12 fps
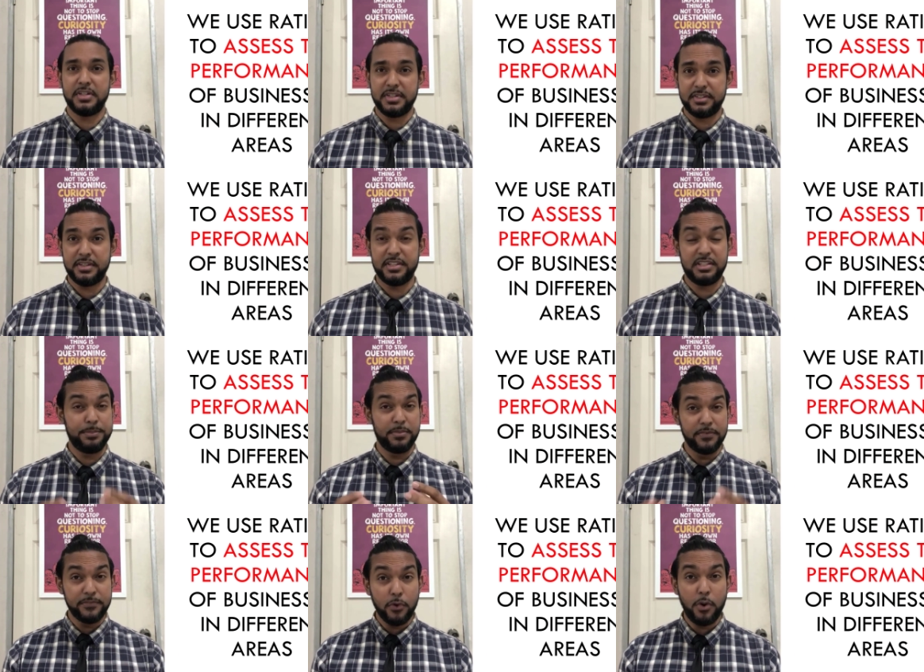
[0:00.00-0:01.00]
to assess the
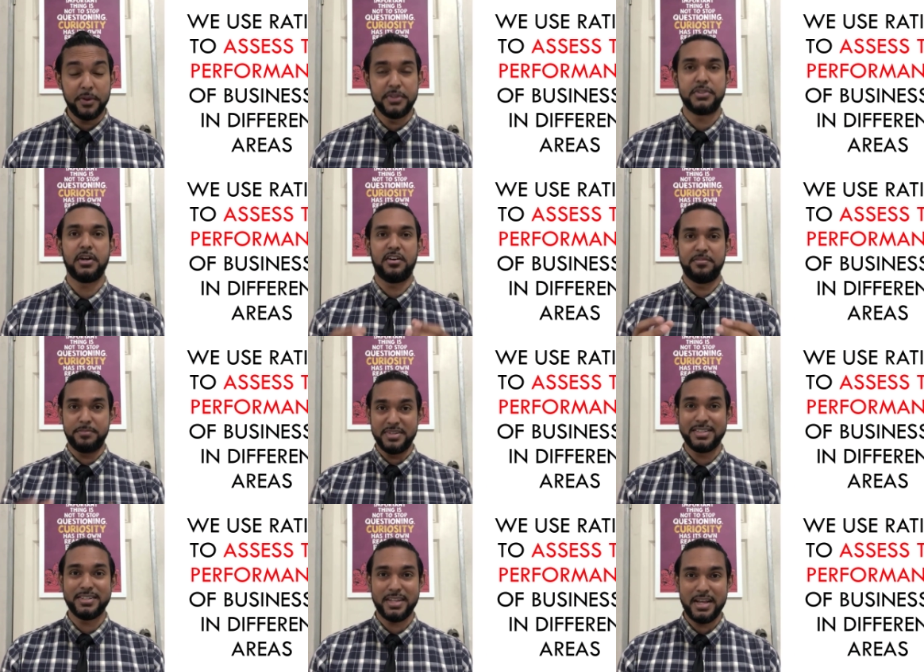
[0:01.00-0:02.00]
performance of
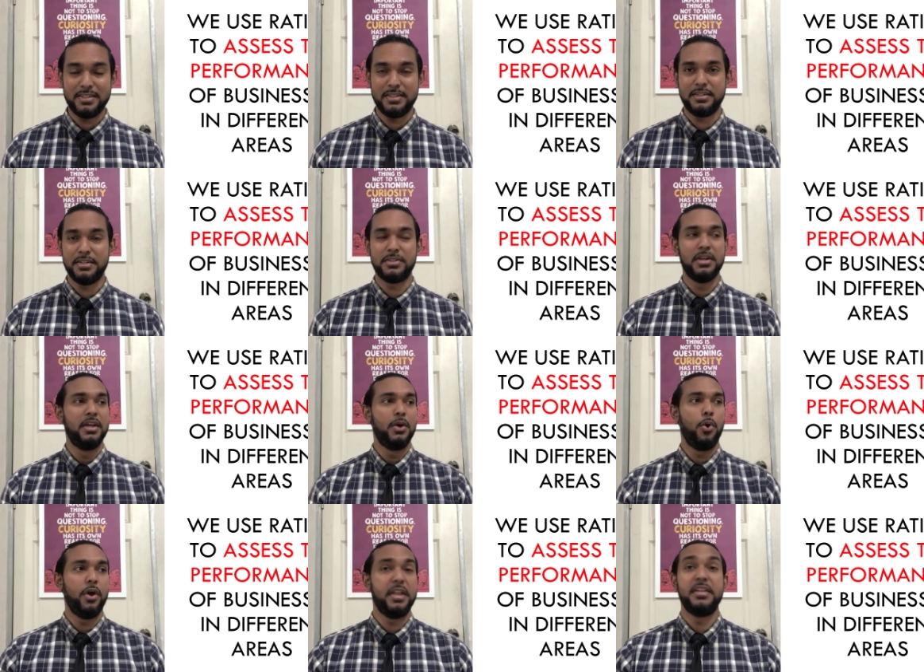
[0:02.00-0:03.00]
business entities
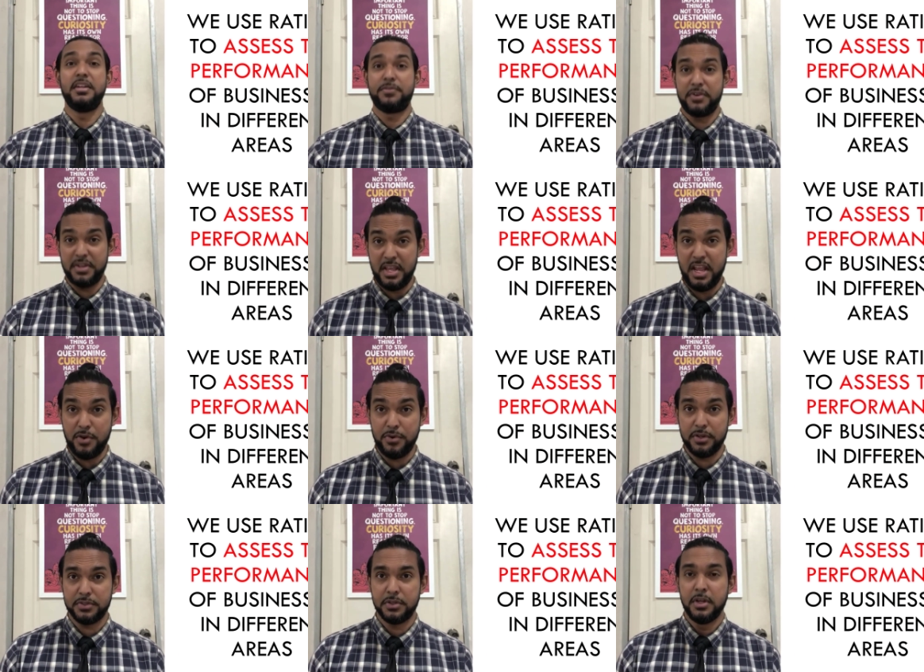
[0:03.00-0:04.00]
in different
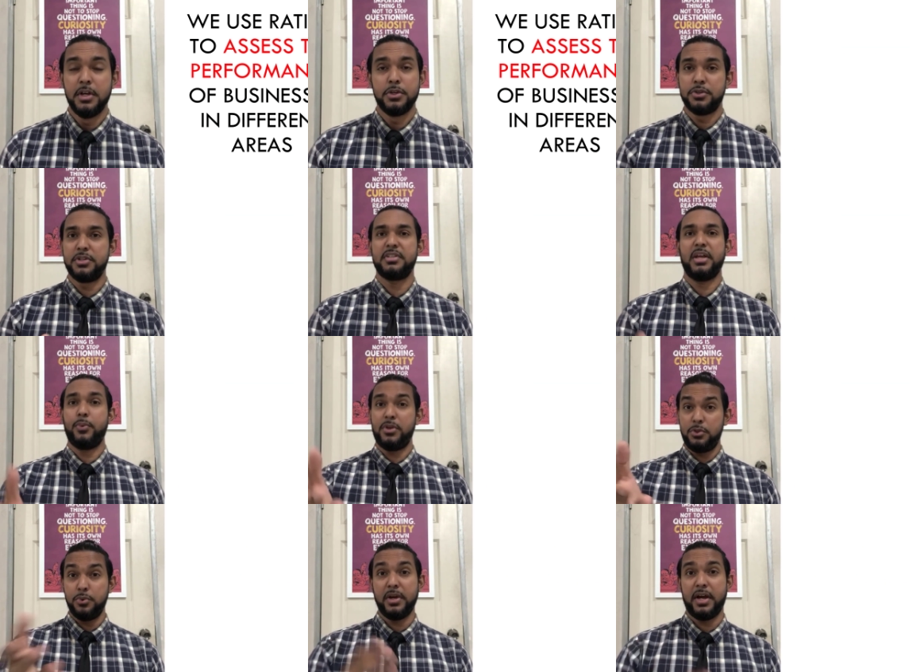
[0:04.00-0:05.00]
areas. So just like
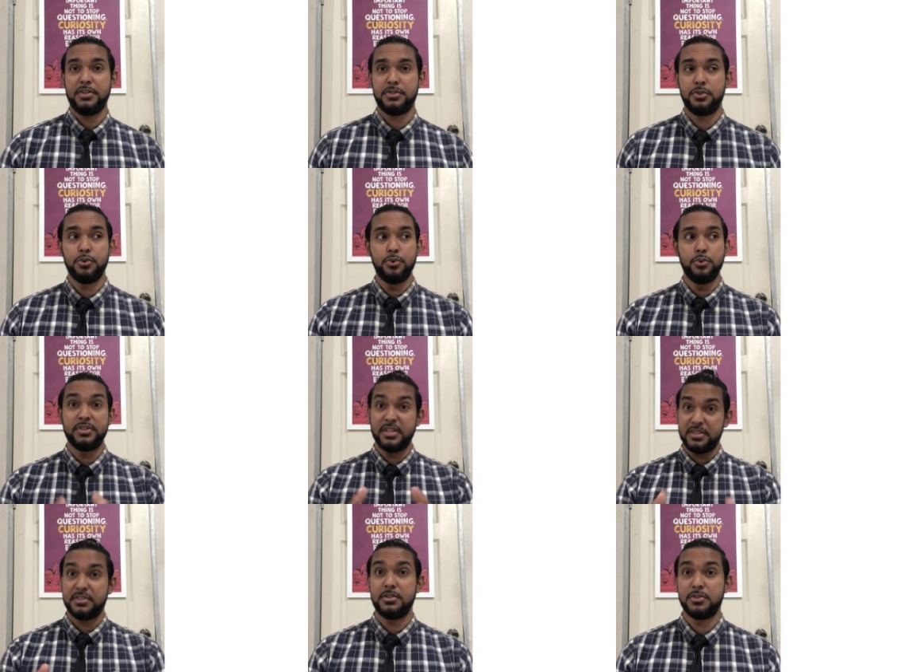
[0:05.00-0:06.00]
when you guys do
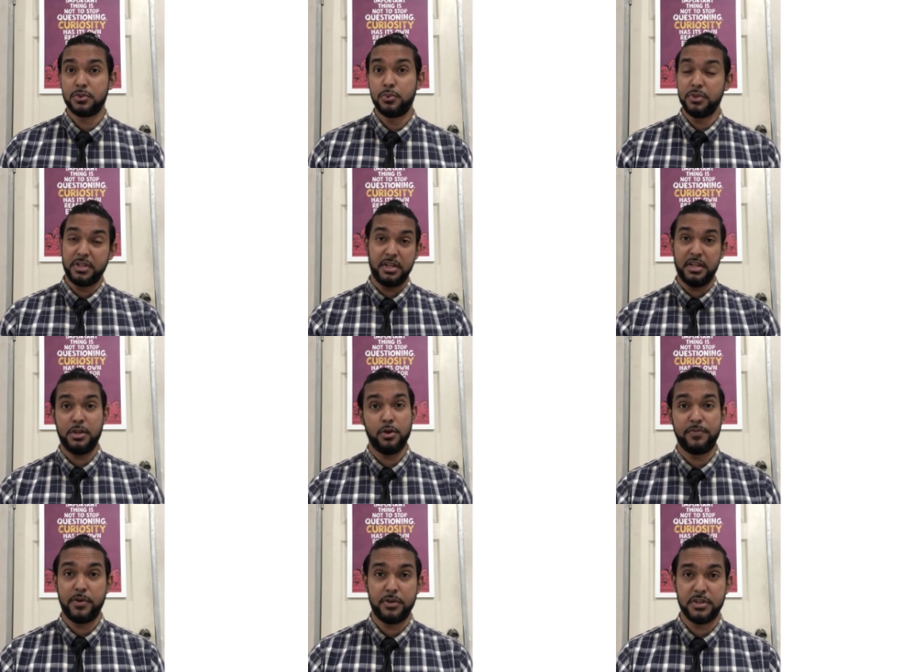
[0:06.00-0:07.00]
tests in school in, in
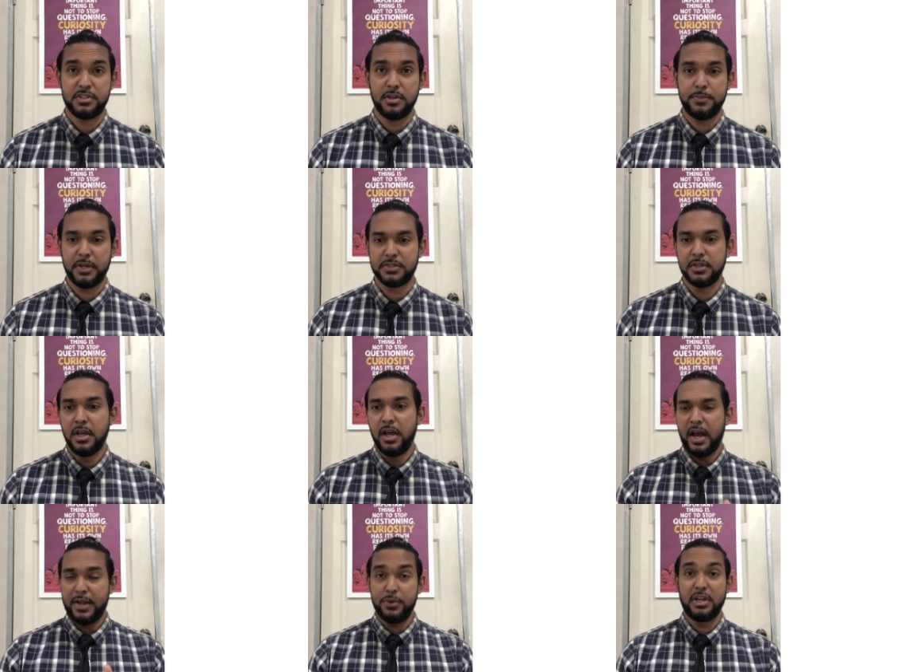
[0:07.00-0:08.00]
your various subjects
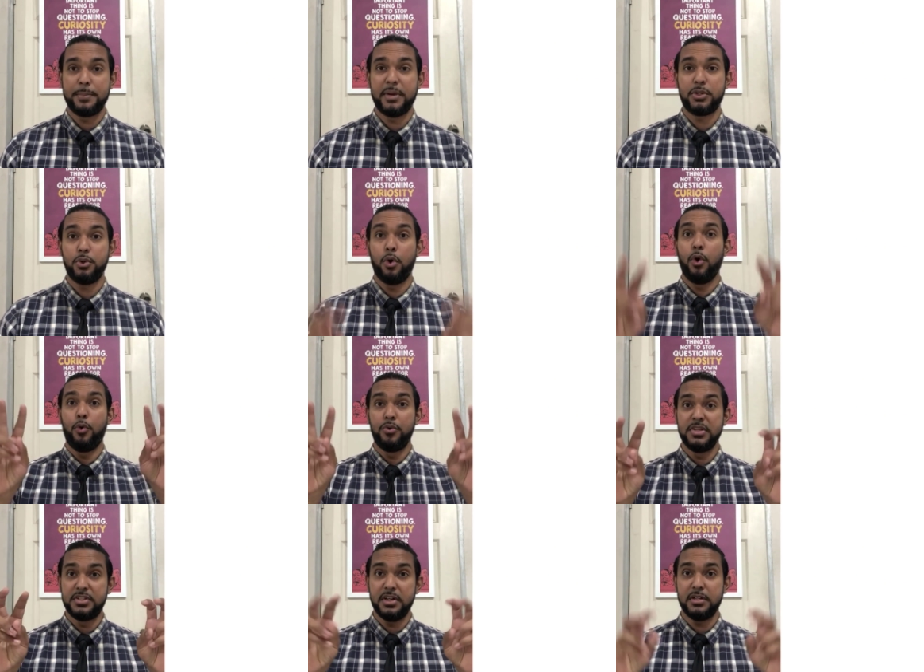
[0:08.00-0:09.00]
and you get back your
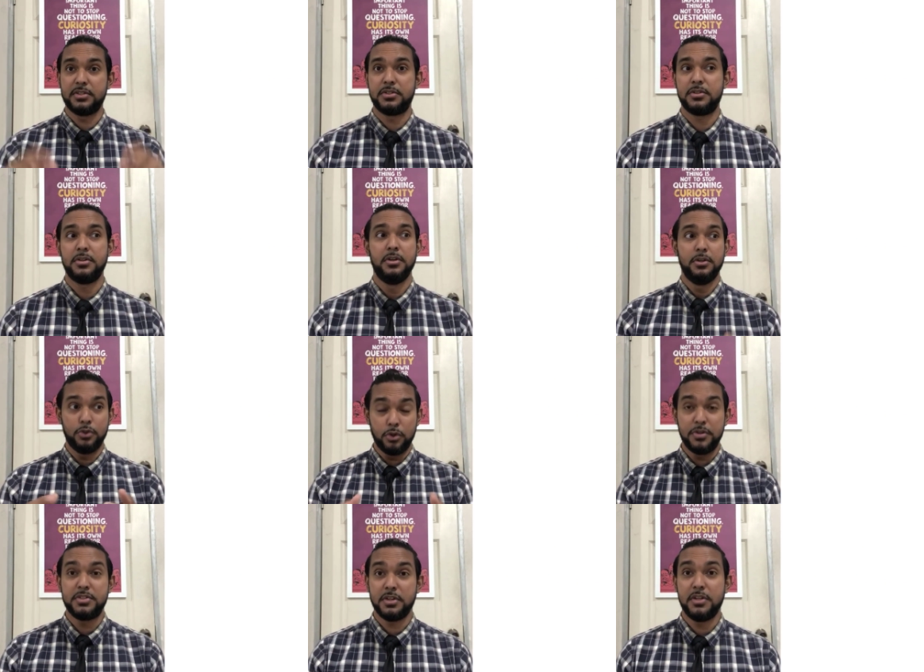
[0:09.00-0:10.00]
results, your
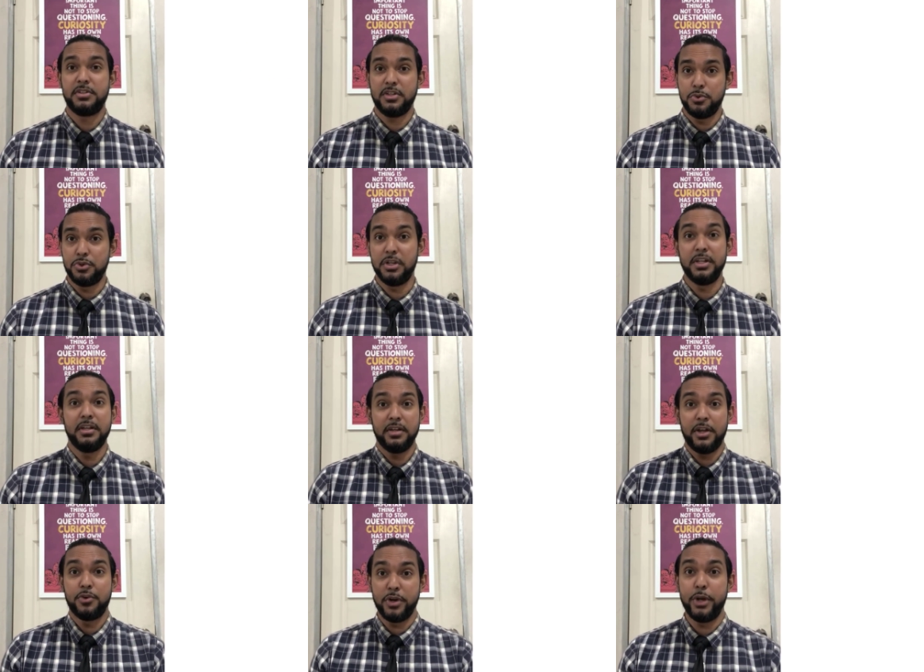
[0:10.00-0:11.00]
results are usually
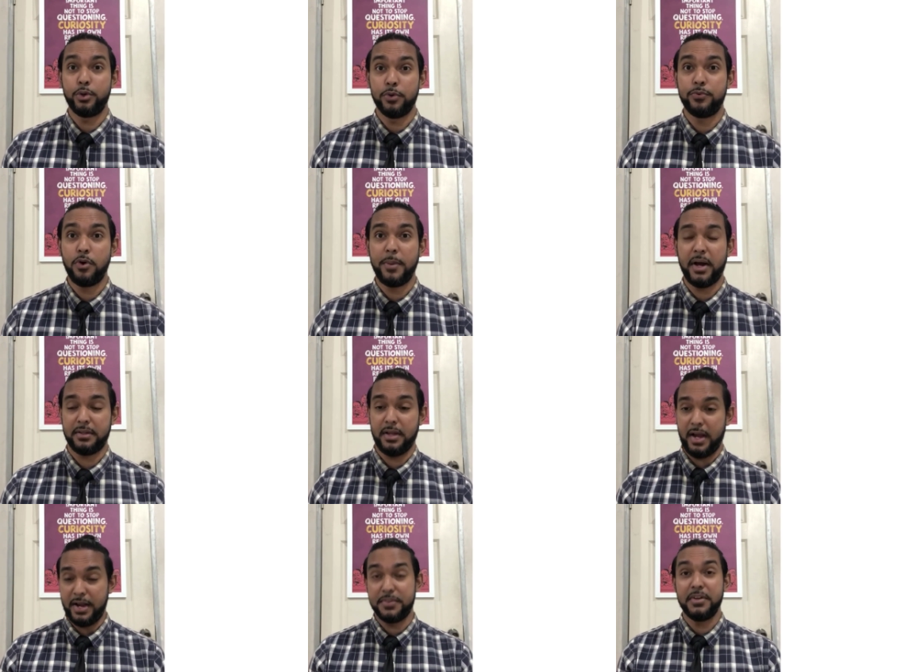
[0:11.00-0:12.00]
in ratio format,
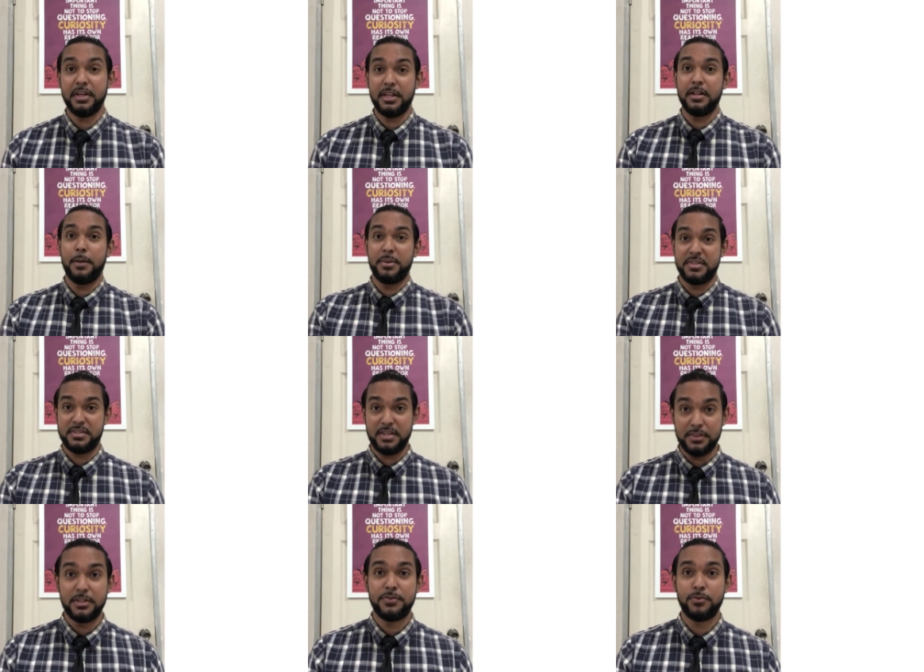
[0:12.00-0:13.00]
either in a
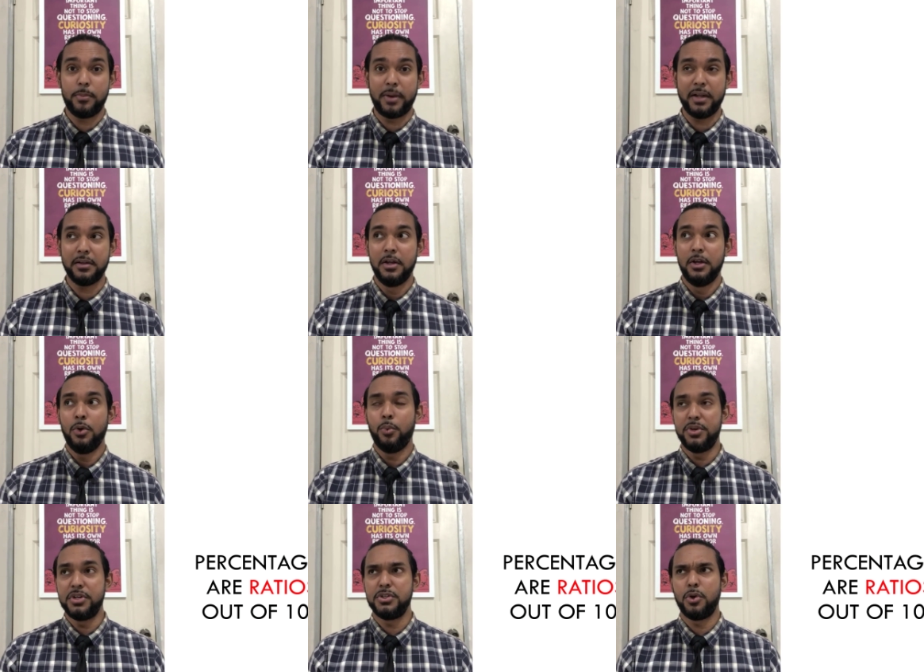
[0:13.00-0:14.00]
percentage format,
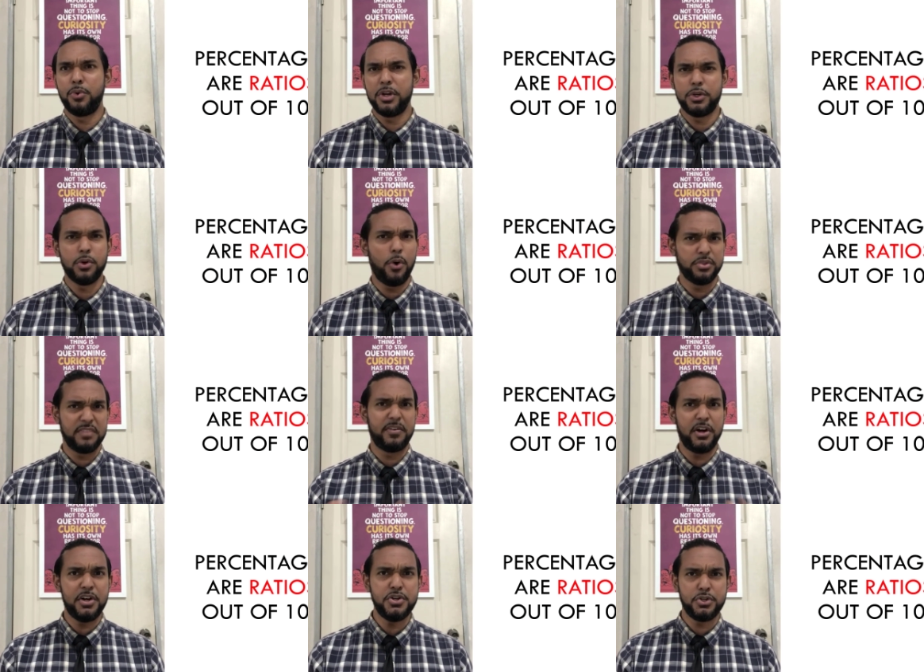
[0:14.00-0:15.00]
which is a ratio out of
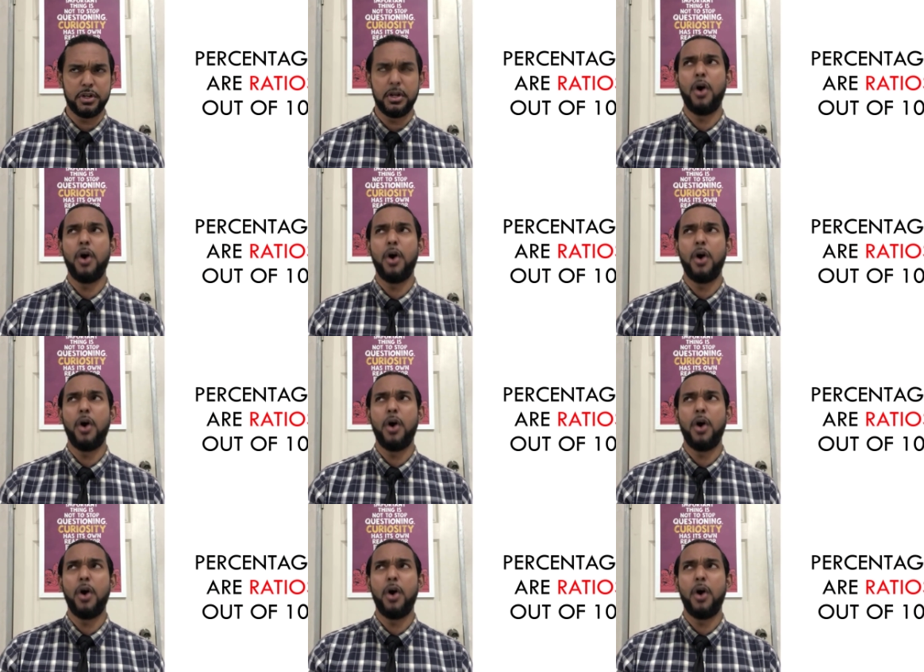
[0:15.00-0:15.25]
one hundred.